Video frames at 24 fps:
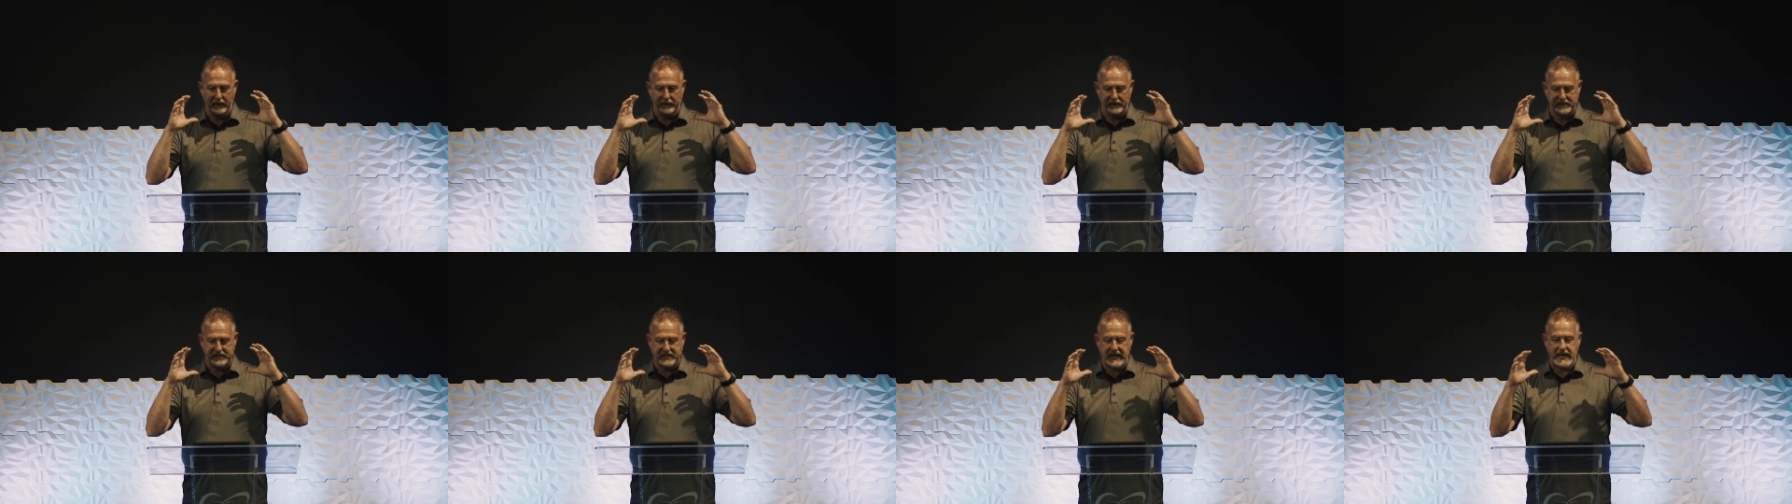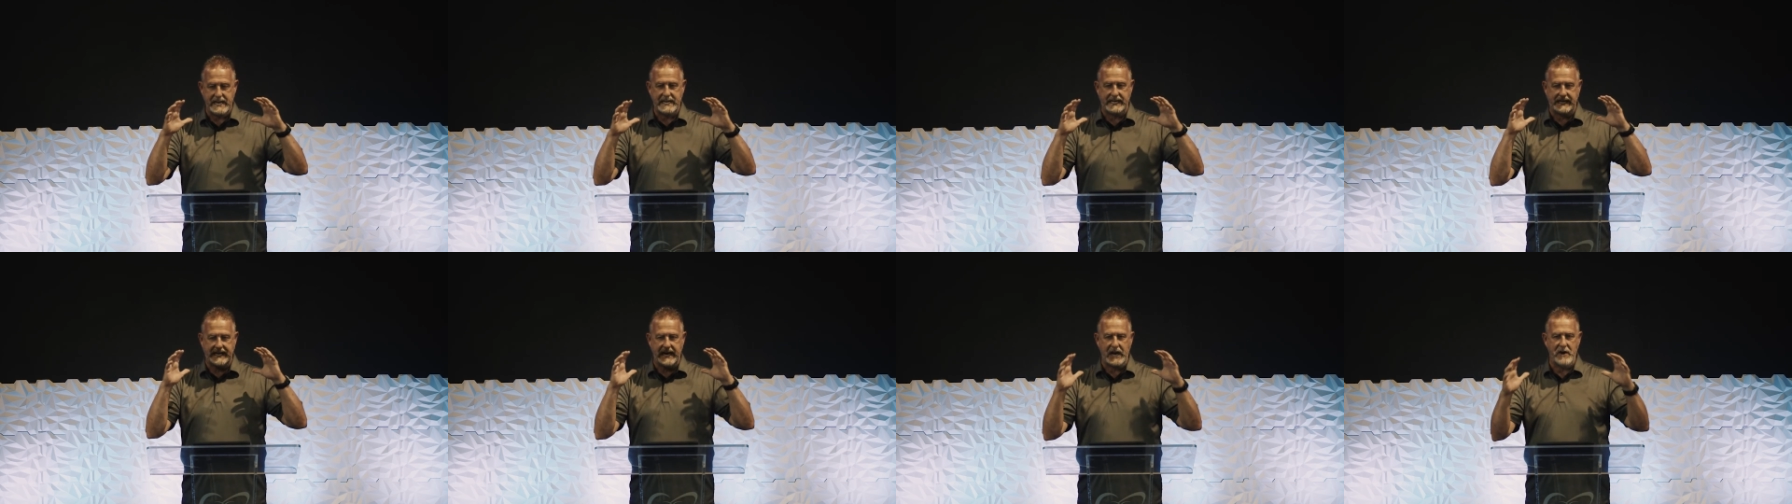
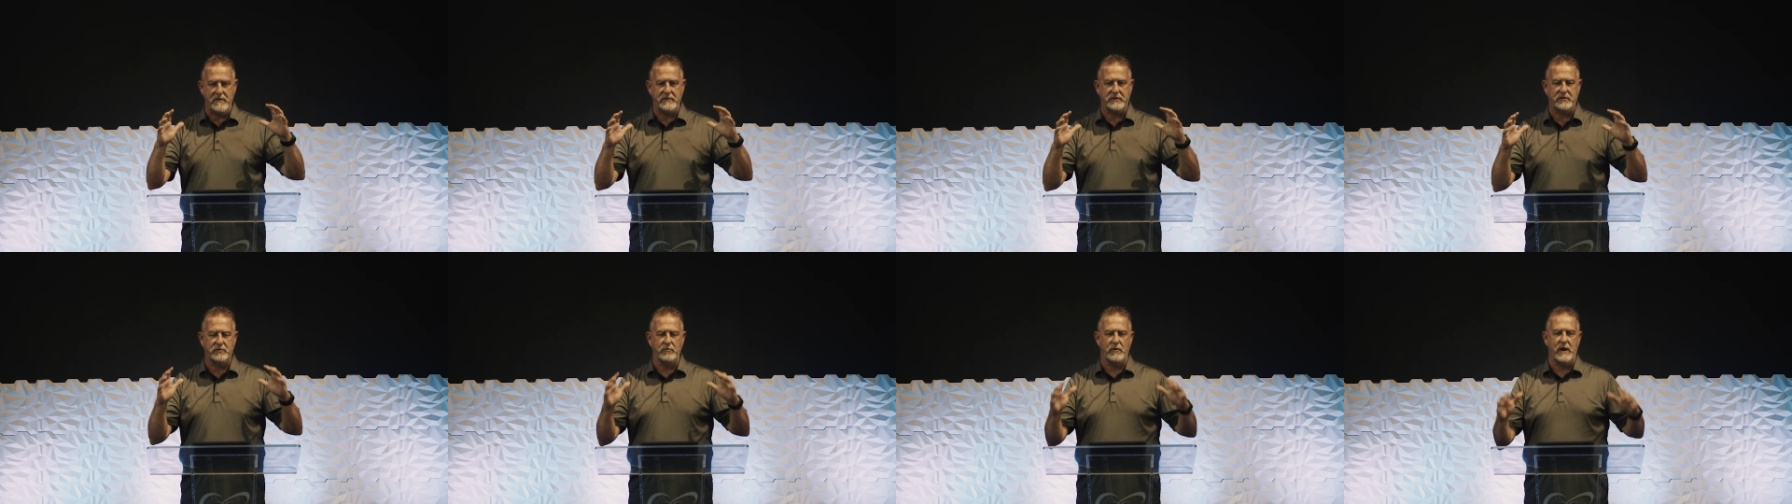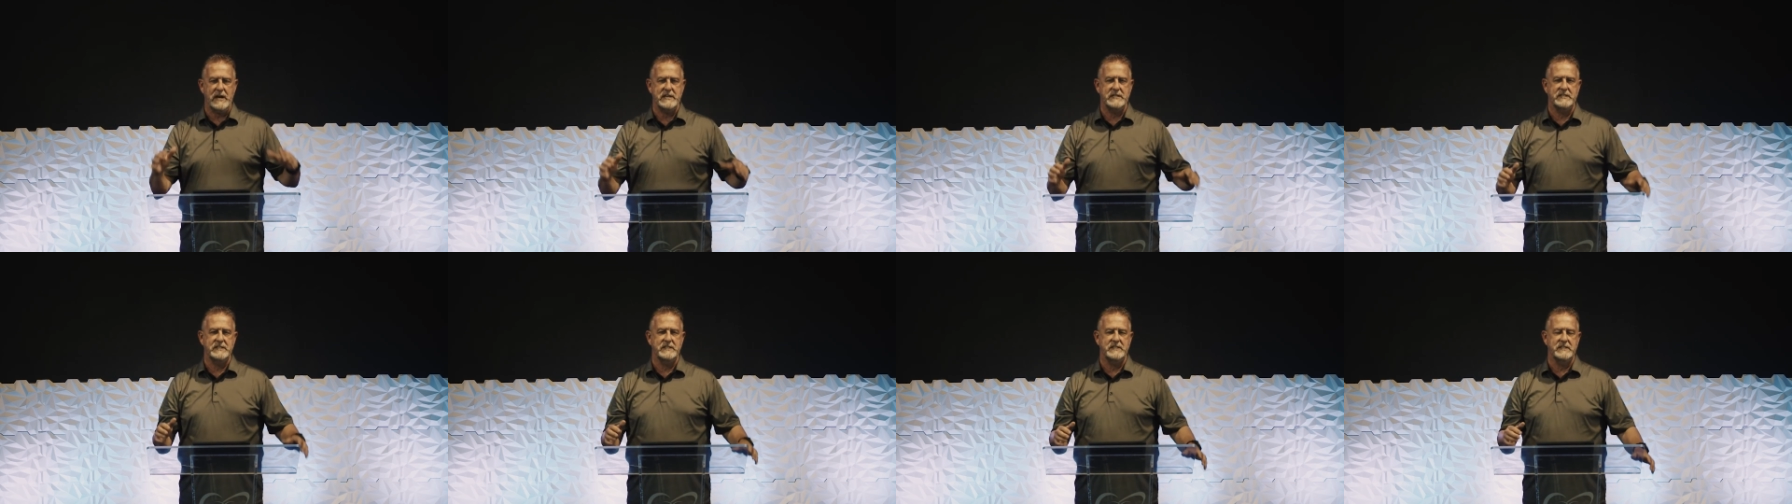say
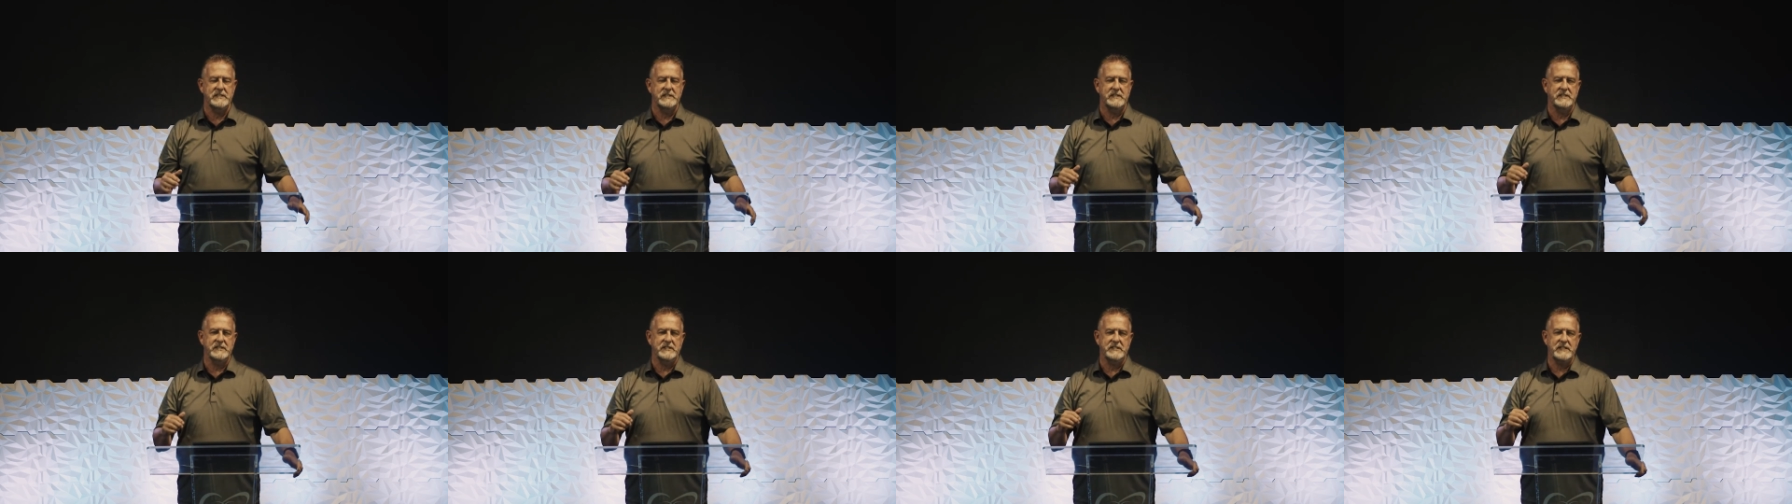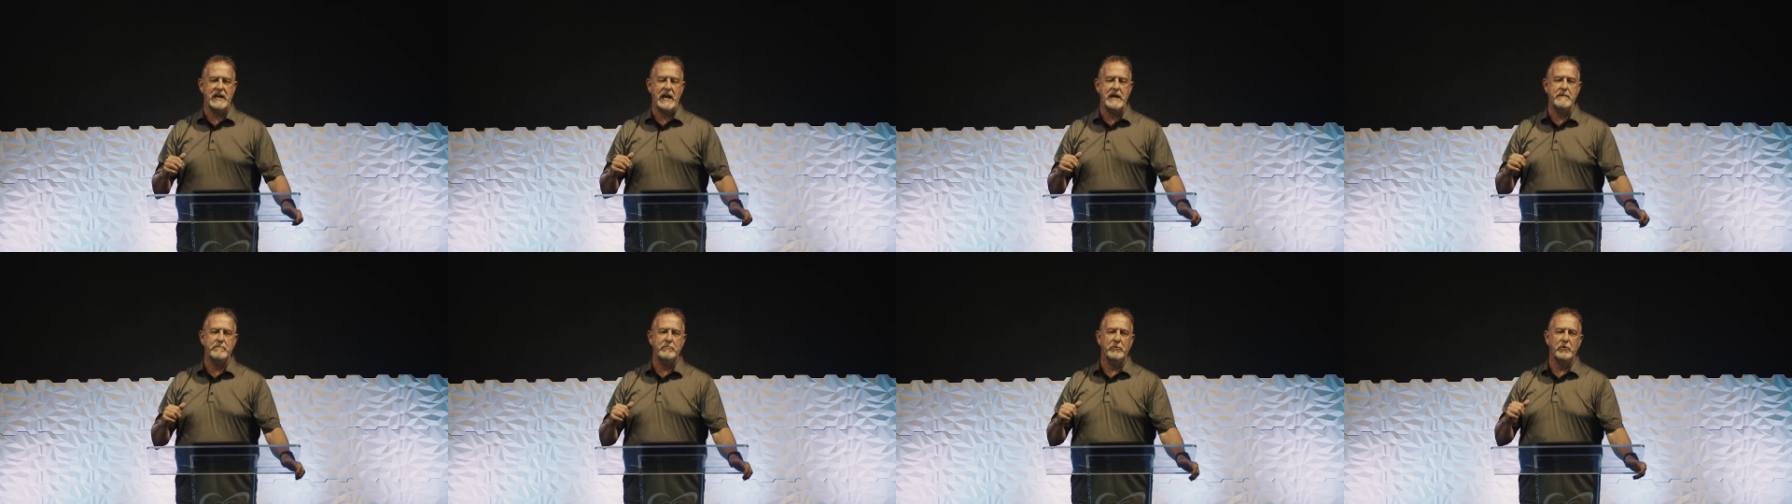characterizes a
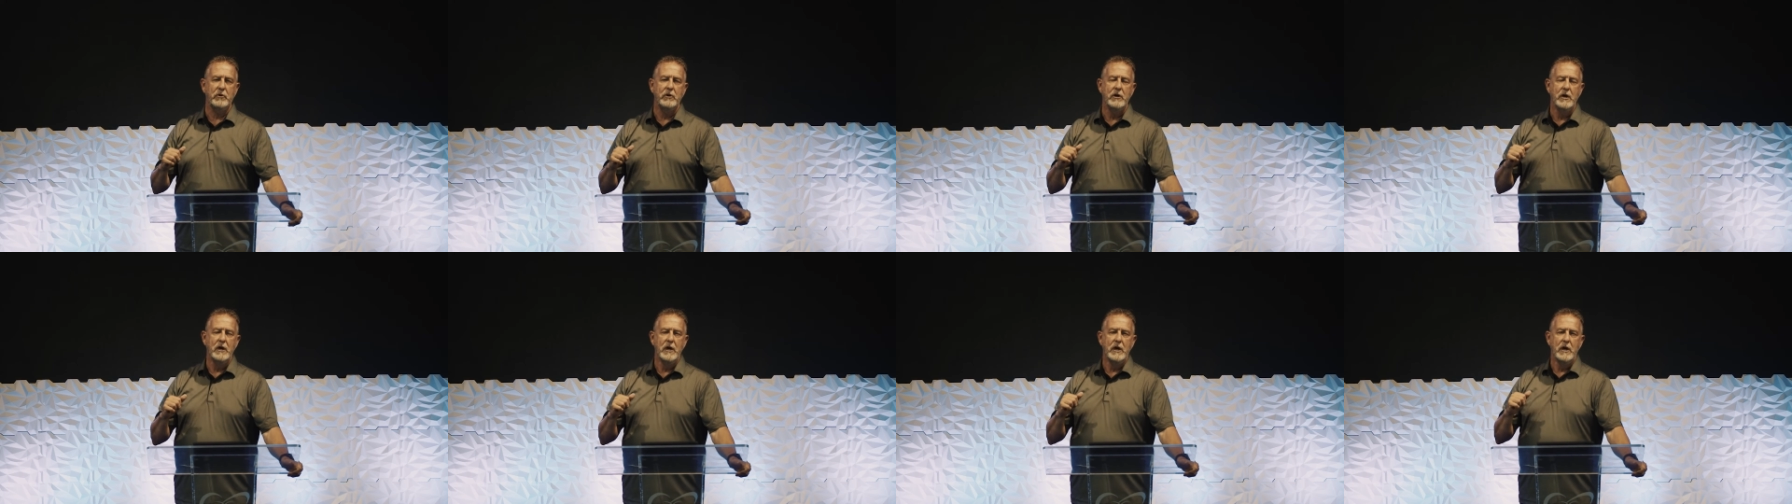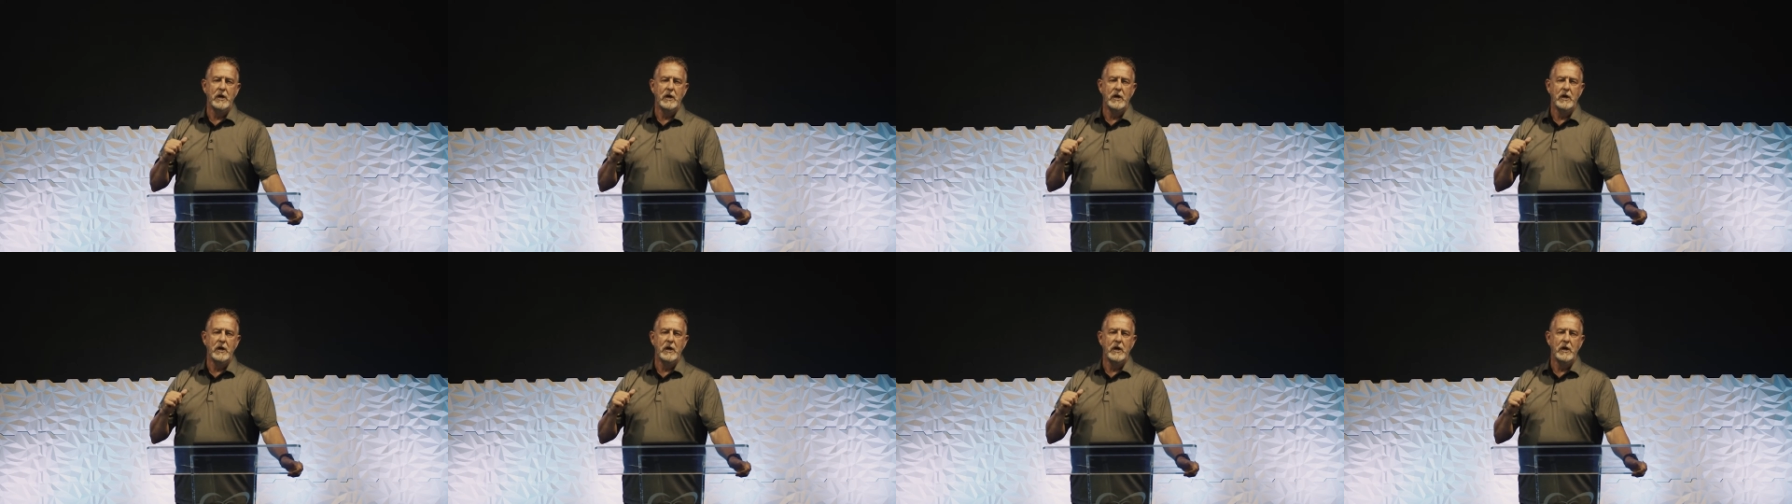disciple.